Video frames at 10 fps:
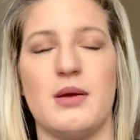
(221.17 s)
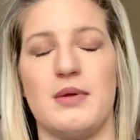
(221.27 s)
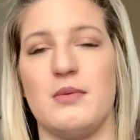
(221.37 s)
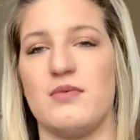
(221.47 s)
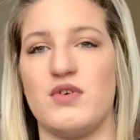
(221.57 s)
I
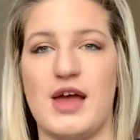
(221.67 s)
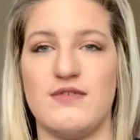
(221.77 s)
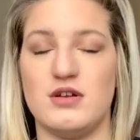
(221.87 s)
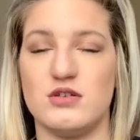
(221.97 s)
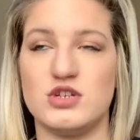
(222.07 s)
mean, if we have
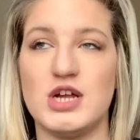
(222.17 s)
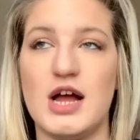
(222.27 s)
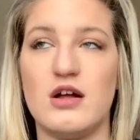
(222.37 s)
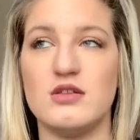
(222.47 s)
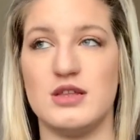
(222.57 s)
another
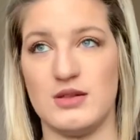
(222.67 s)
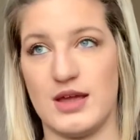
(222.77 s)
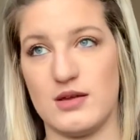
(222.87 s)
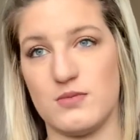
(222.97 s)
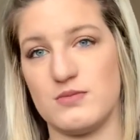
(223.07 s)
child, then like,